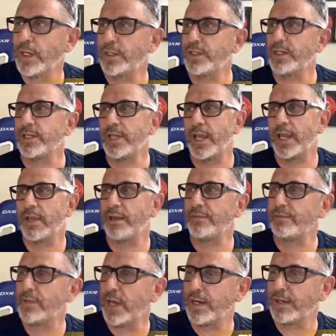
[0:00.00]
and DK
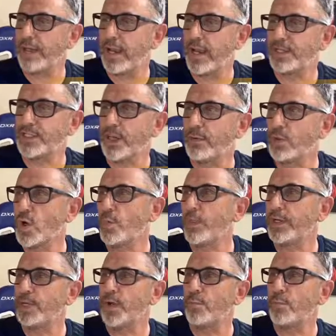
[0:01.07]
on cash, I would go
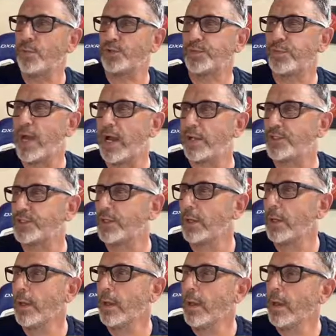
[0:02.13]
McNeil both spots.
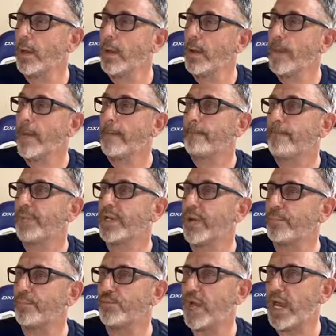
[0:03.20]
We
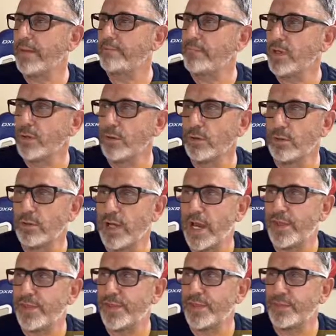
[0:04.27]
got Brad Miller
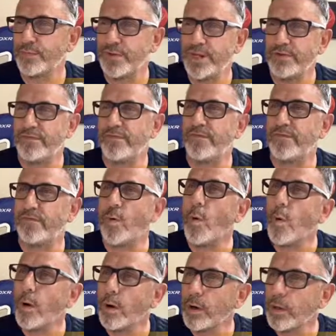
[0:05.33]
at
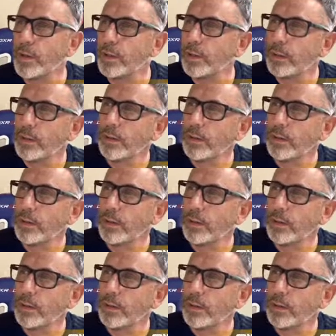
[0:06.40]
3-4.